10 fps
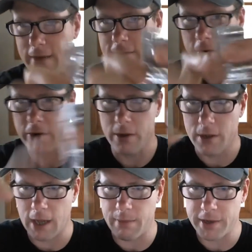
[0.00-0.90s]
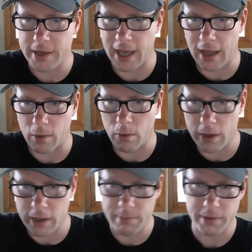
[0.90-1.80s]
Vertical up and down,
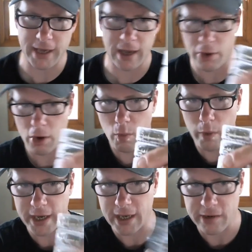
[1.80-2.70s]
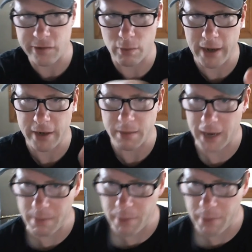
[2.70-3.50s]
coiled up and down, no wick. It is surrounded by a